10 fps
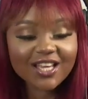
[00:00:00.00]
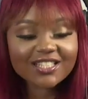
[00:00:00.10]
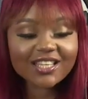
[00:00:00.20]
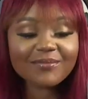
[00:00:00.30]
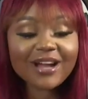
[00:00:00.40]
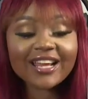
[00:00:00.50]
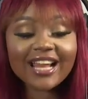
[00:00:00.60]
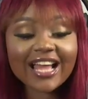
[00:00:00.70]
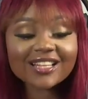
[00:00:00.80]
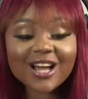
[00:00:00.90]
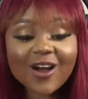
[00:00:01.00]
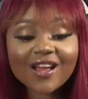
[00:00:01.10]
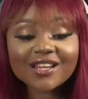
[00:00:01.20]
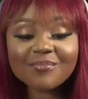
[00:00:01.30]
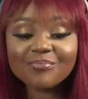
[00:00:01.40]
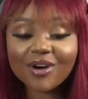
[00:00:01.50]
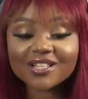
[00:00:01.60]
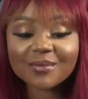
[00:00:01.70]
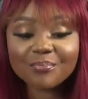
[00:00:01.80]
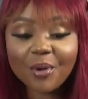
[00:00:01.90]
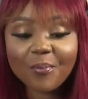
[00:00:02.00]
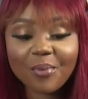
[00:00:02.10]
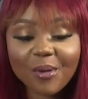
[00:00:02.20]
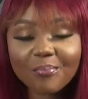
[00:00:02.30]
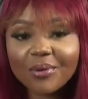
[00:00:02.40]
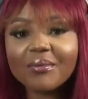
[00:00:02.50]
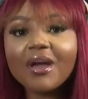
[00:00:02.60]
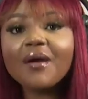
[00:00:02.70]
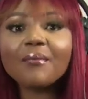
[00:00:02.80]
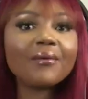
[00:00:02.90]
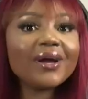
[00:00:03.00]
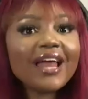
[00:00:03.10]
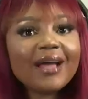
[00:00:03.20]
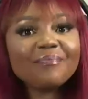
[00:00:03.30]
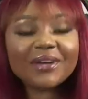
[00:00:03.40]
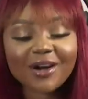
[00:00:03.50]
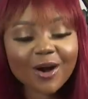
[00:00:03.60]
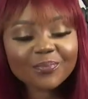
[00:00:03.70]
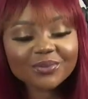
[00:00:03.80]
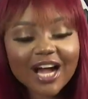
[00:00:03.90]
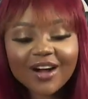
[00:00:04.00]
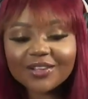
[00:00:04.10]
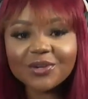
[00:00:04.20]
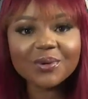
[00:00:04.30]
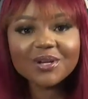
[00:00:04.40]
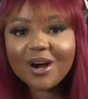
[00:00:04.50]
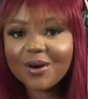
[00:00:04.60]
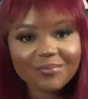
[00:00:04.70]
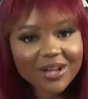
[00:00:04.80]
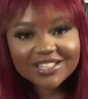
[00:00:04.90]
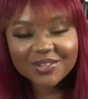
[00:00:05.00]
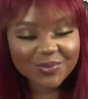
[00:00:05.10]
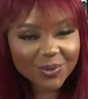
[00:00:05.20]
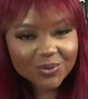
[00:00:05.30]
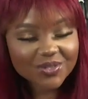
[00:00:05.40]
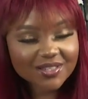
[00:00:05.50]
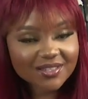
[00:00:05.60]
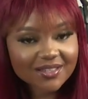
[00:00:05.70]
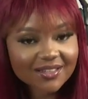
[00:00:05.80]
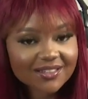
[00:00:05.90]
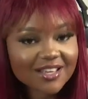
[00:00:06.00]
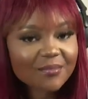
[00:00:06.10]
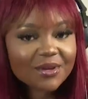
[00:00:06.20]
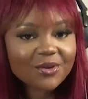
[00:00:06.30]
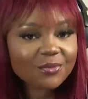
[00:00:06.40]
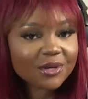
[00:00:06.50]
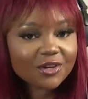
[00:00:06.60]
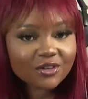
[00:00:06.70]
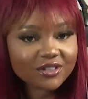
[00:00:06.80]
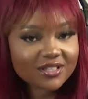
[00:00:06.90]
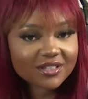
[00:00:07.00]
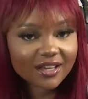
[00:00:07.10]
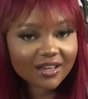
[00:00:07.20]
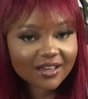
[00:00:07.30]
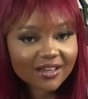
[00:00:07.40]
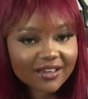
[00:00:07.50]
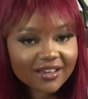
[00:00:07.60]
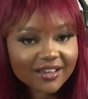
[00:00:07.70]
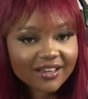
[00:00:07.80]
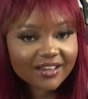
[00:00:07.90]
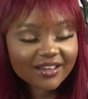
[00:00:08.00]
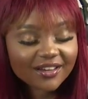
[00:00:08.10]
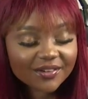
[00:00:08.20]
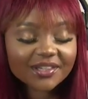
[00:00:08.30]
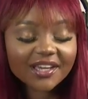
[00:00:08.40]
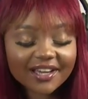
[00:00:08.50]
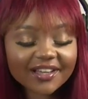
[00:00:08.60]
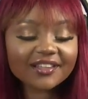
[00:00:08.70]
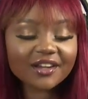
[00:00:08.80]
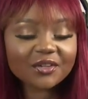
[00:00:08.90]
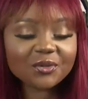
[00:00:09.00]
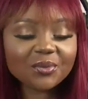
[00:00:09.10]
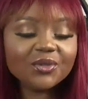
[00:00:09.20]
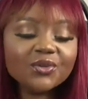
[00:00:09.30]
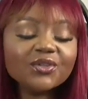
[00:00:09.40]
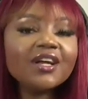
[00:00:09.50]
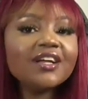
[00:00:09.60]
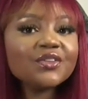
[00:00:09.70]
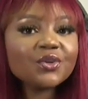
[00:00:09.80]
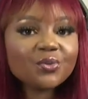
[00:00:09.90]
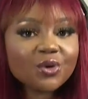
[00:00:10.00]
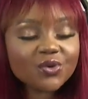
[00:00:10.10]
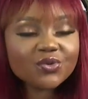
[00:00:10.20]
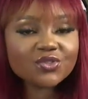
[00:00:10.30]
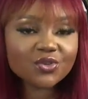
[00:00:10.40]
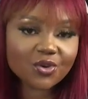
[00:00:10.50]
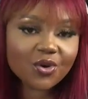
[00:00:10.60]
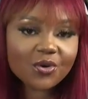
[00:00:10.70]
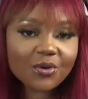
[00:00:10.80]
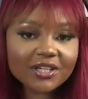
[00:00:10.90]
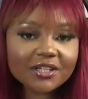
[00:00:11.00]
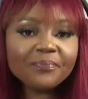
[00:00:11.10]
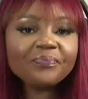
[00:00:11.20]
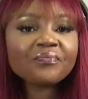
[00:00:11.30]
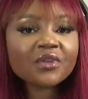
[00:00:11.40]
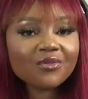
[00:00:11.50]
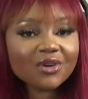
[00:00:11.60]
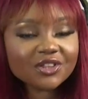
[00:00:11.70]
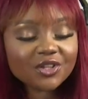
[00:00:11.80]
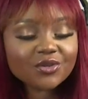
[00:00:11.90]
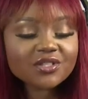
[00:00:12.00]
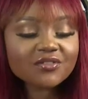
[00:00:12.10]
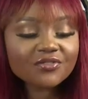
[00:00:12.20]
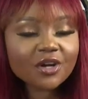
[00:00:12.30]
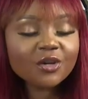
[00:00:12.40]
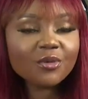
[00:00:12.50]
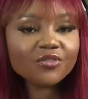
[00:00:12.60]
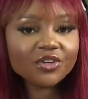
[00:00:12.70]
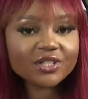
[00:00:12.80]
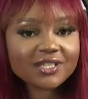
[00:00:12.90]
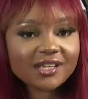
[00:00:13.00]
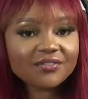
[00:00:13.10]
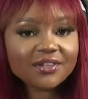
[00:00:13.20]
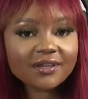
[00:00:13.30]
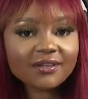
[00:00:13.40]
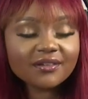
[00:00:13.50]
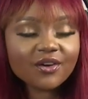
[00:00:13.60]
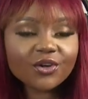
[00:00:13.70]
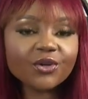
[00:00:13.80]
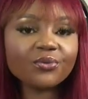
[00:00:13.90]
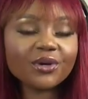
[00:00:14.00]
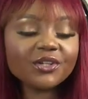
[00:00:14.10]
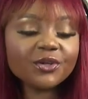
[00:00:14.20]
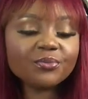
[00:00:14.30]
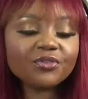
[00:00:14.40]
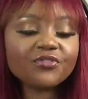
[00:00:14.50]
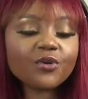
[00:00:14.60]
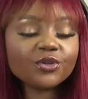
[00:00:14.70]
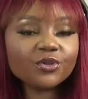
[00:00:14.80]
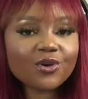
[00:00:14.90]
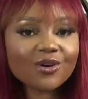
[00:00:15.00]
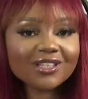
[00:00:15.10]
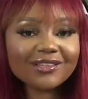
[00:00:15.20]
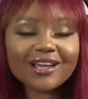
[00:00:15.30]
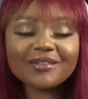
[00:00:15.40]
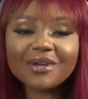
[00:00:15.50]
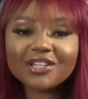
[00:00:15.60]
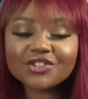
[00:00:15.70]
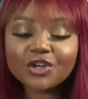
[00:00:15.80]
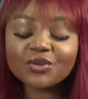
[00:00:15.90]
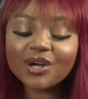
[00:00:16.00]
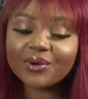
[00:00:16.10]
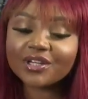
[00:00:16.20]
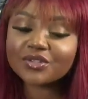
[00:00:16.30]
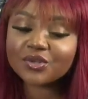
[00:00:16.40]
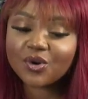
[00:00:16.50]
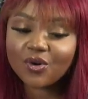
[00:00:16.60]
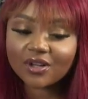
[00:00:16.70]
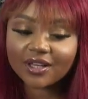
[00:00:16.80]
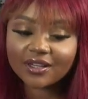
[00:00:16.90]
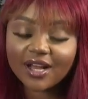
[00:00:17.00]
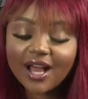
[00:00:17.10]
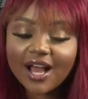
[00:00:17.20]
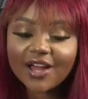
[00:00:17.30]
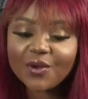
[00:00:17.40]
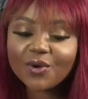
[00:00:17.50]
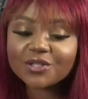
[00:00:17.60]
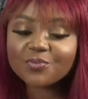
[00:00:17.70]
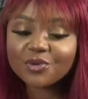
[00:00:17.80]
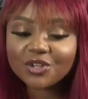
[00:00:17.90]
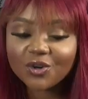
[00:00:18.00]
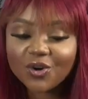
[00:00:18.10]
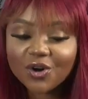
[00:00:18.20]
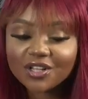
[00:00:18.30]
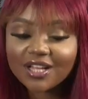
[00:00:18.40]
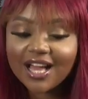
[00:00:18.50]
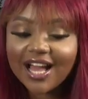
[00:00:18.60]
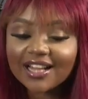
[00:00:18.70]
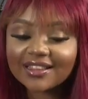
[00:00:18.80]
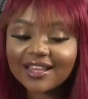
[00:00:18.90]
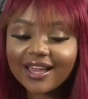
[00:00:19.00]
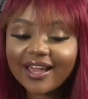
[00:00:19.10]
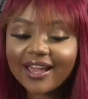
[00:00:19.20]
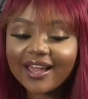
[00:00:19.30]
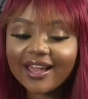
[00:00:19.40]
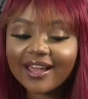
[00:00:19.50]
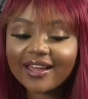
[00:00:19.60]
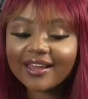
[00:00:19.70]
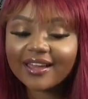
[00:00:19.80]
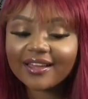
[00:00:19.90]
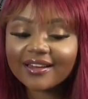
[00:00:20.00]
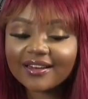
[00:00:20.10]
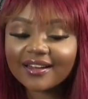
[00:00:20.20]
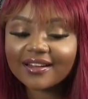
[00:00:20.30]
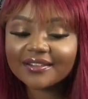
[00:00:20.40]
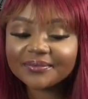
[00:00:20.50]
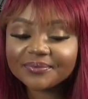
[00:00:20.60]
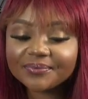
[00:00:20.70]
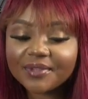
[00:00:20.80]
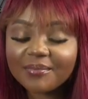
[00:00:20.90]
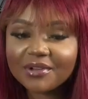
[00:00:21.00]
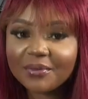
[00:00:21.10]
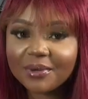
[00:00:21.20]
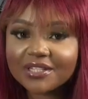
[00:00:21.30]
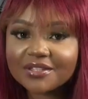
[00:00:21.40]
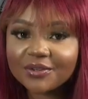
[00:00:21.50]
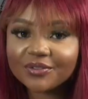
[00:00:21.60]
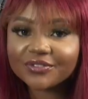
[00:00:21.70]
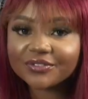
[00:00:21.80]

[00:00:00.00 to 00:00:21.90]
See, my lines are already buzzing, beep, beep, beep. But when I pick up now, you will not obey the rules. Tell me you'll be good today. Okay, I can hear you'll be good. The rules you know already. Reduce the volume of your T V or your radio before you call in, and make sure you are ready to call in. I don't want to pick your call and then I'm here myself.